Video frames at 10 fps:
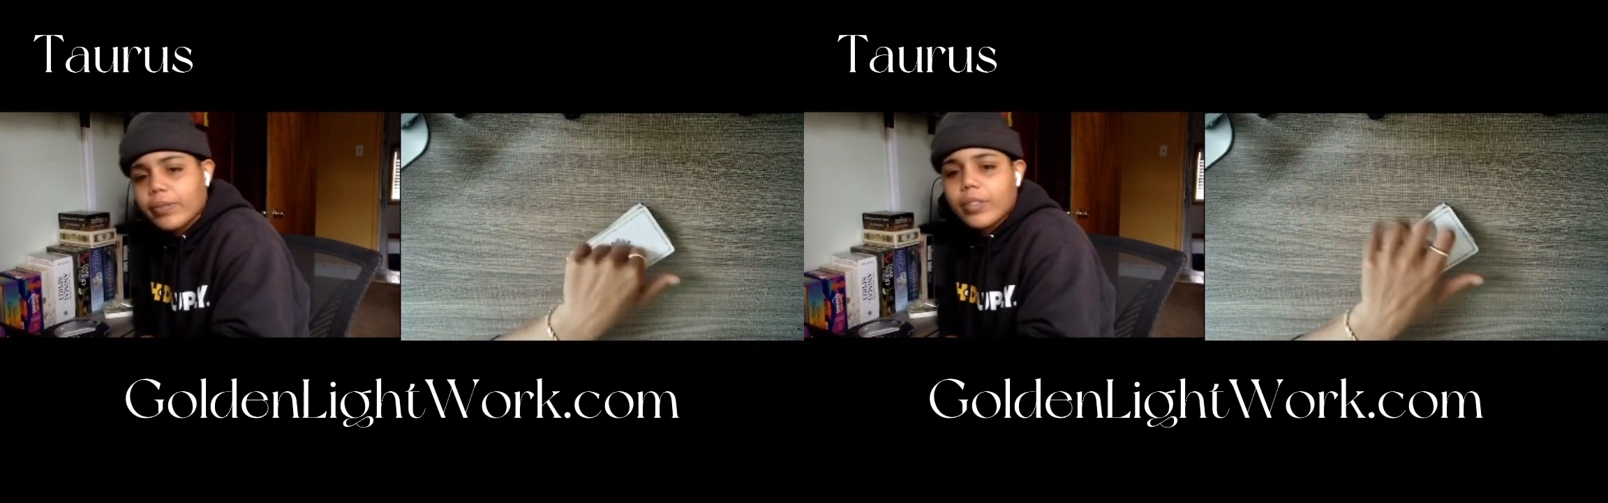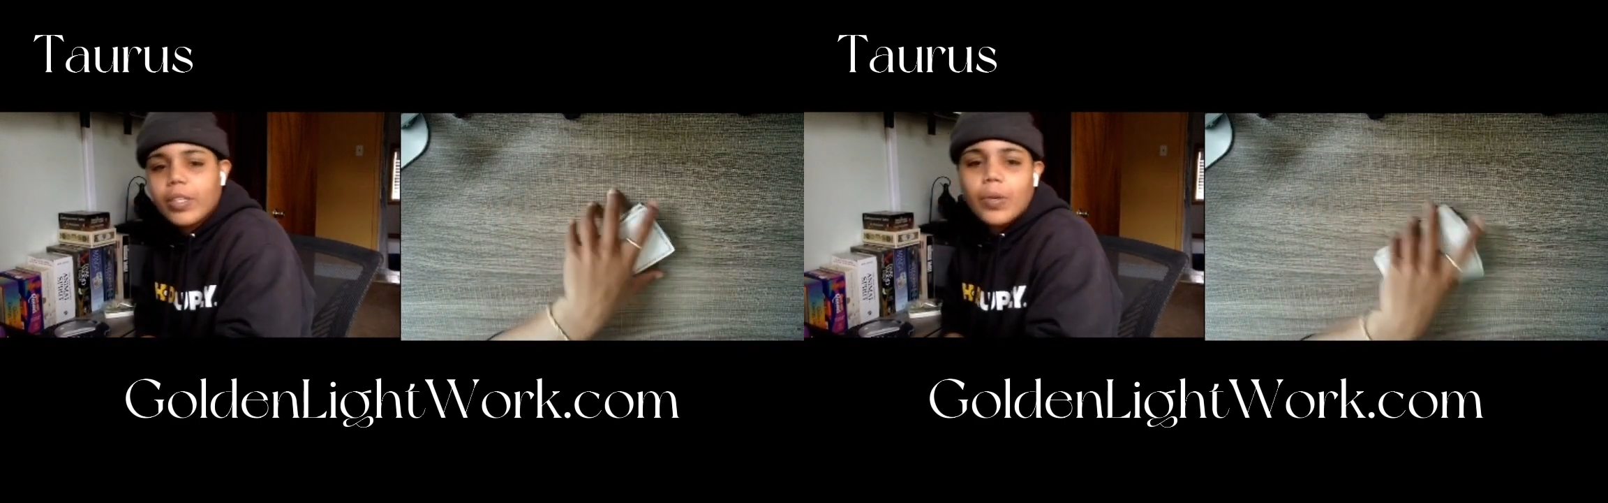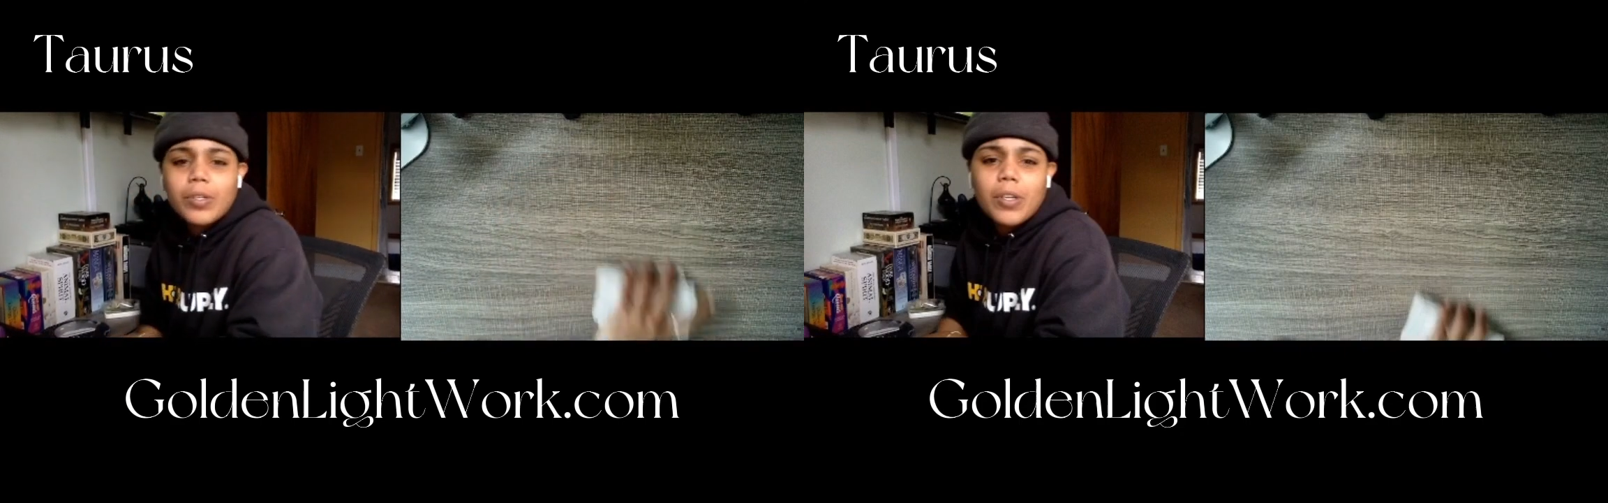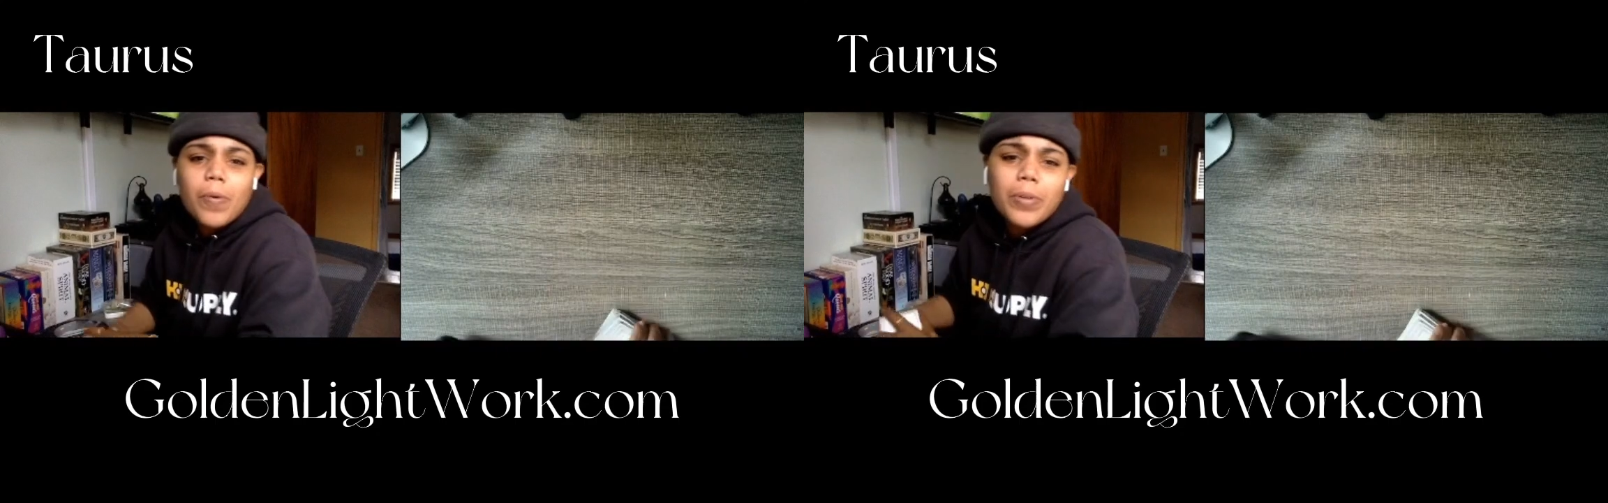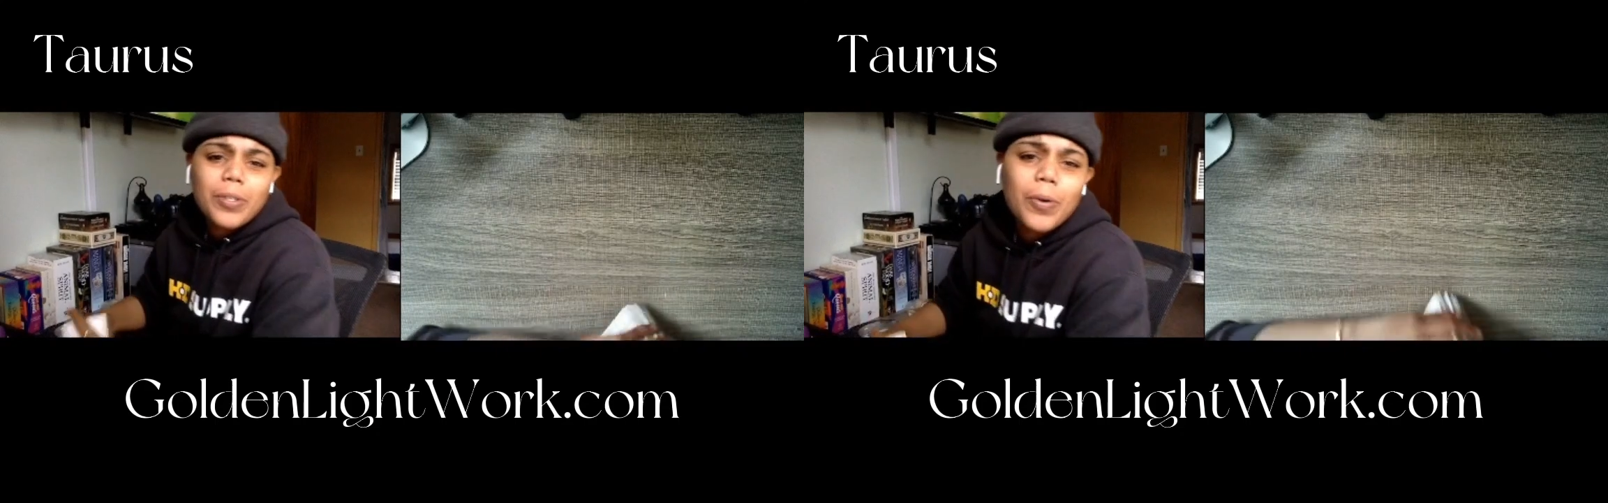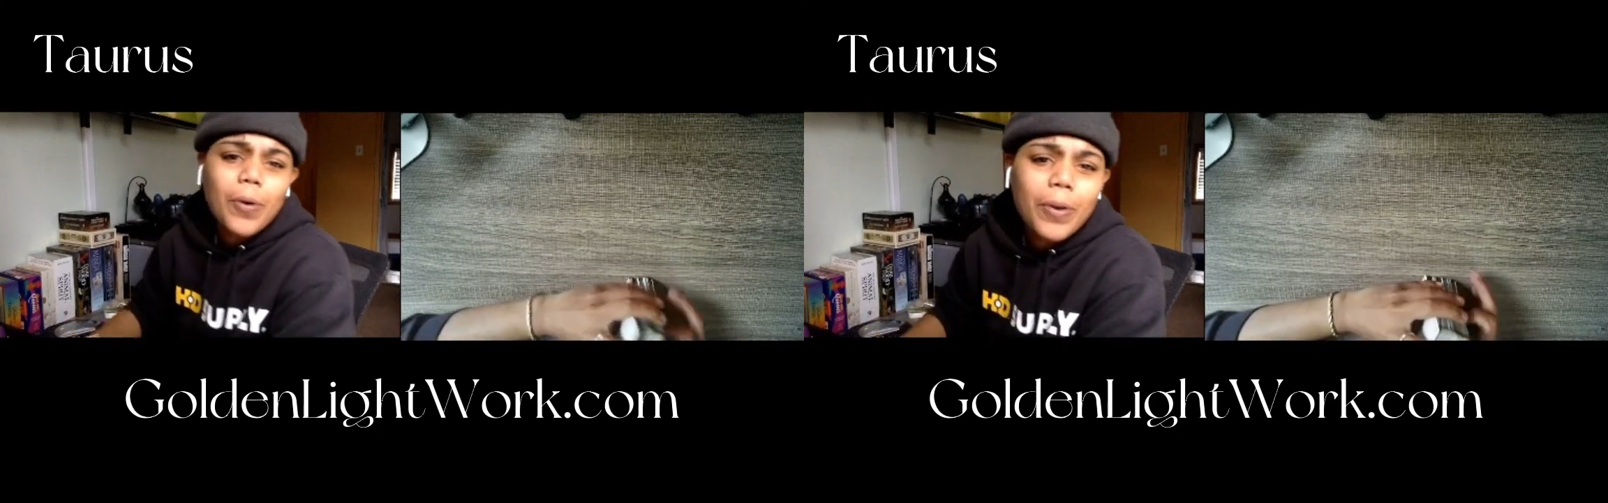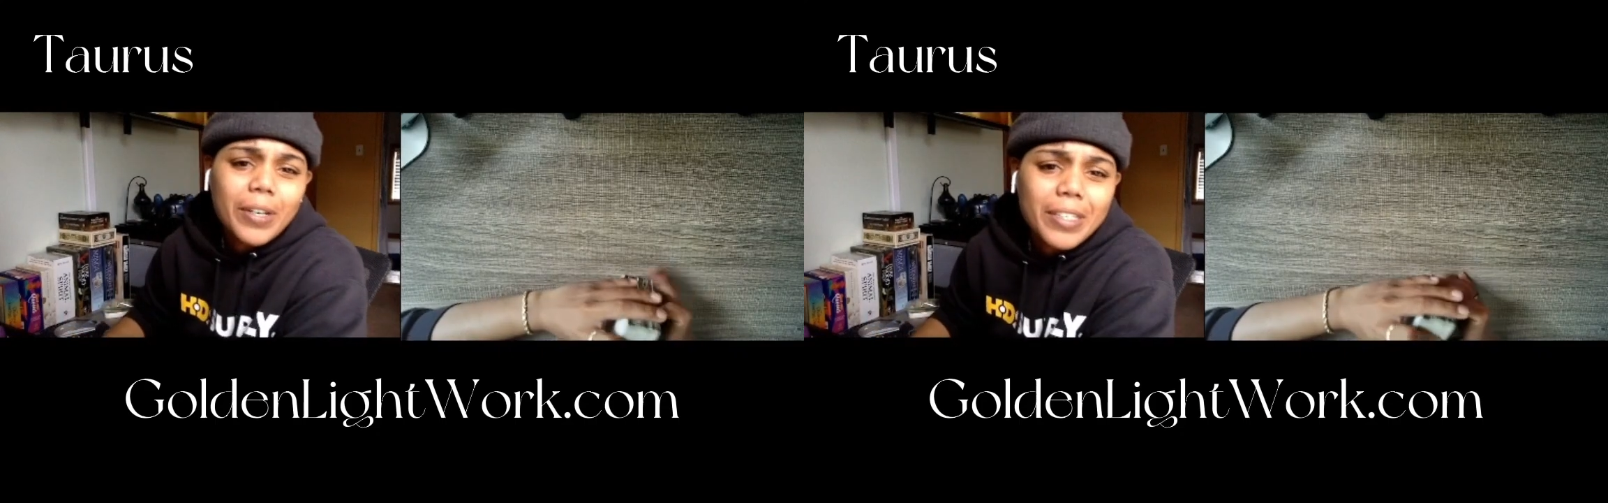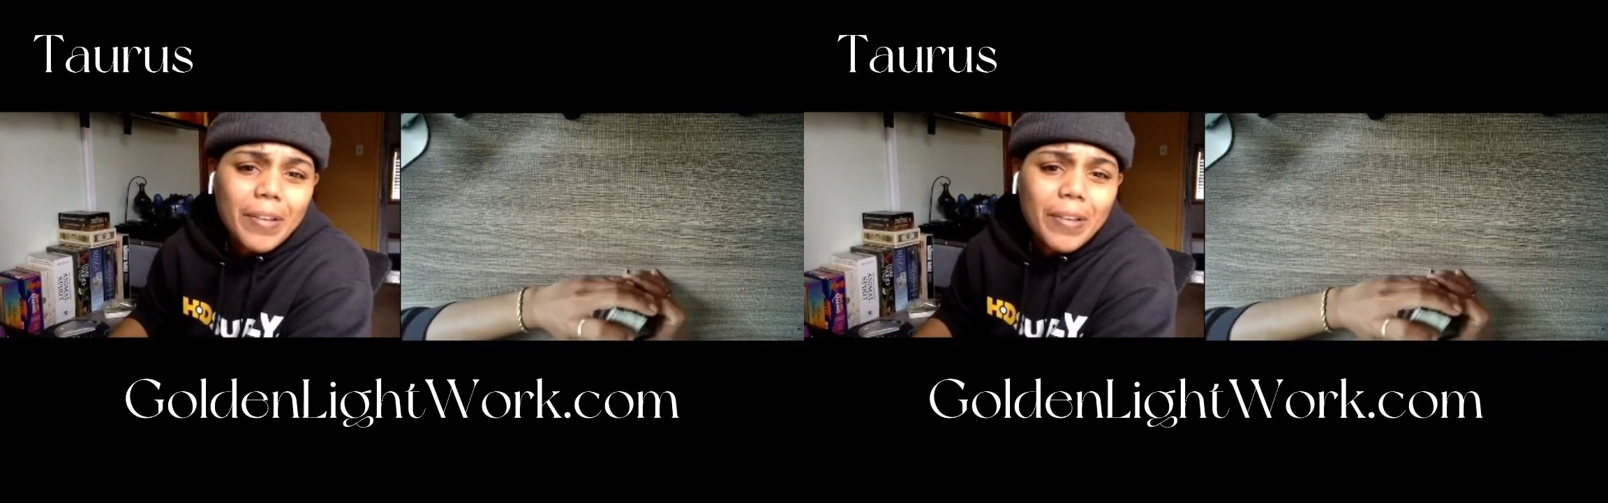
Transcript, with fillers: So let's go with Taurus.